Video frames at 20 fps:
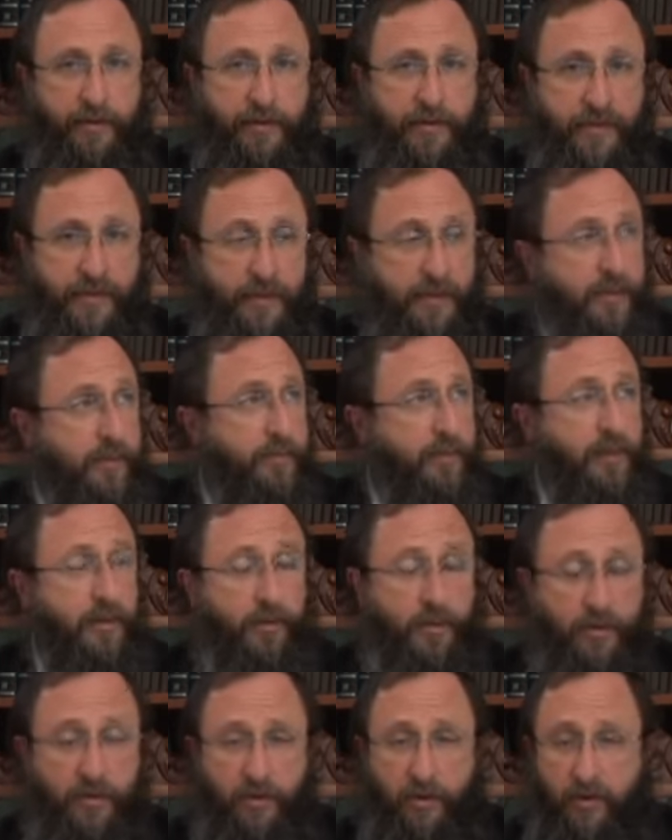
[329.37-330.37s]
Ostensibly you
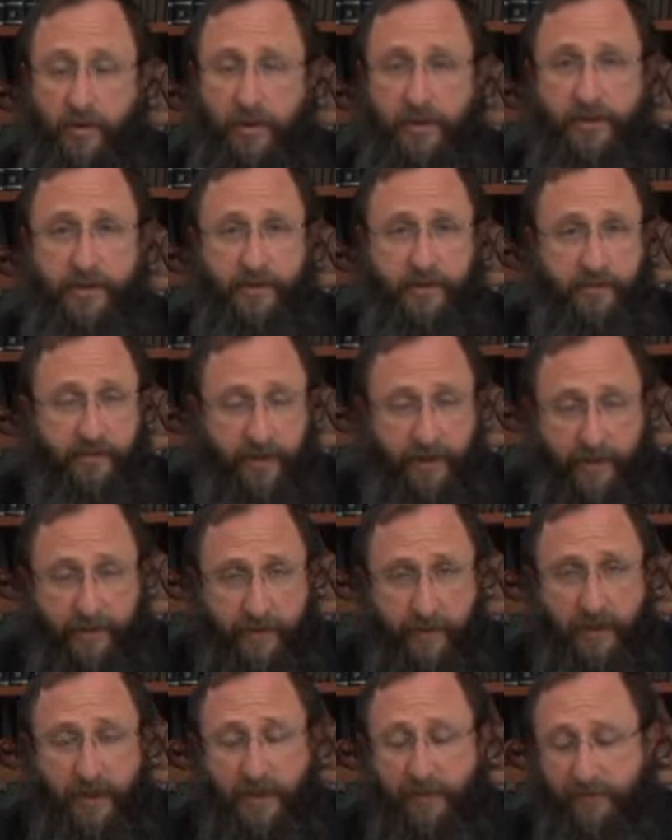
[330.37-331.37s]
can call it to the right
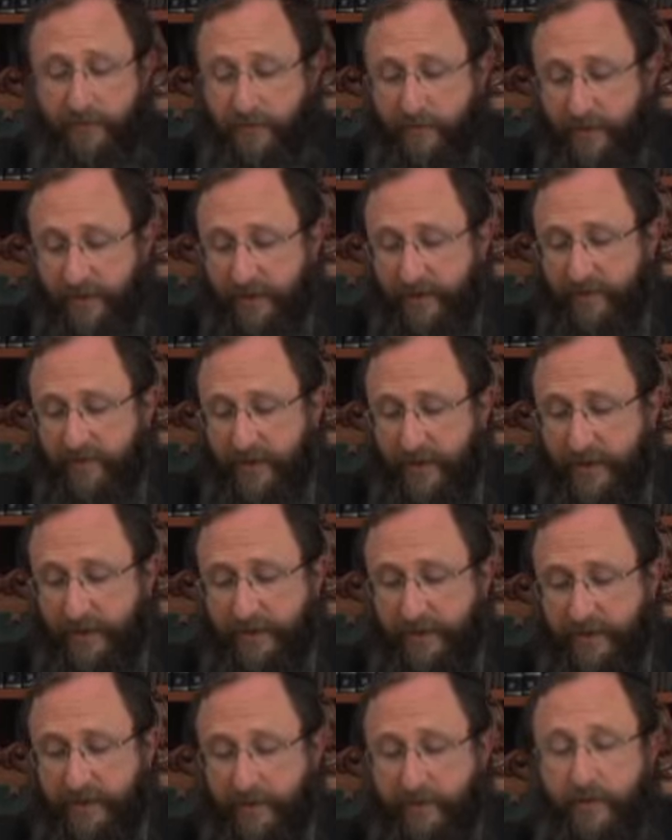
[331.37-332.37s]
and the left, but the
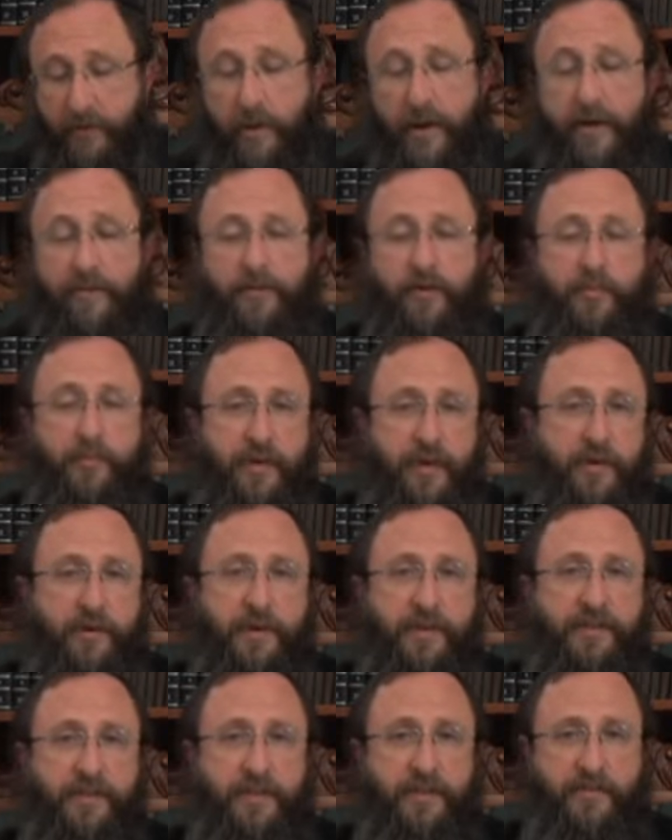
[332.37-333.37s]
fact is if you have your
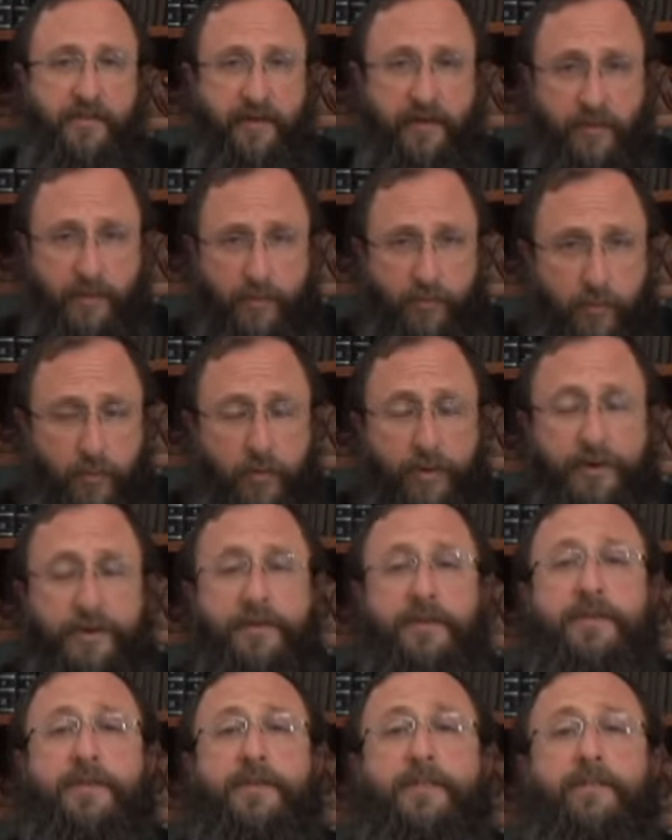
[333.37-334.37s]
bearings it's very
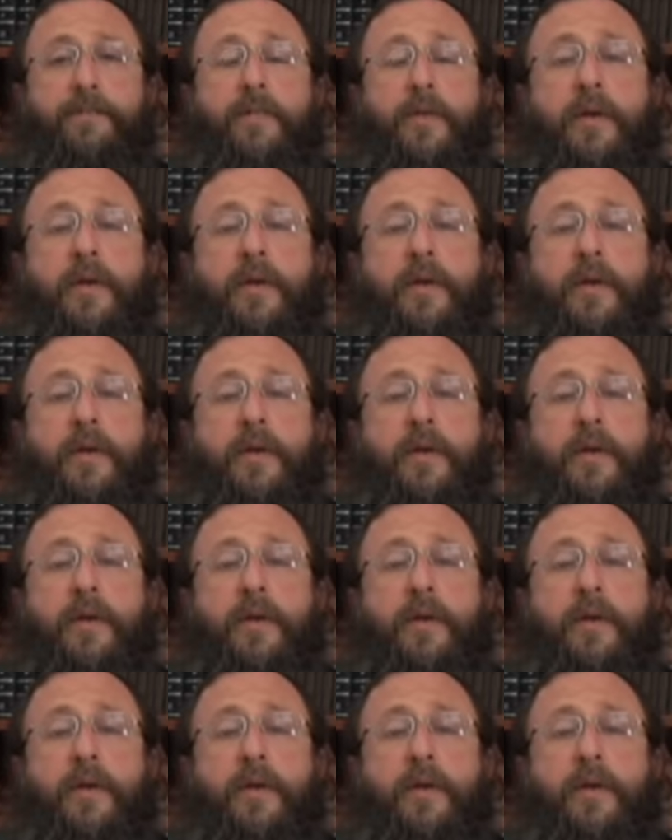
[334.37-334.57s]
important.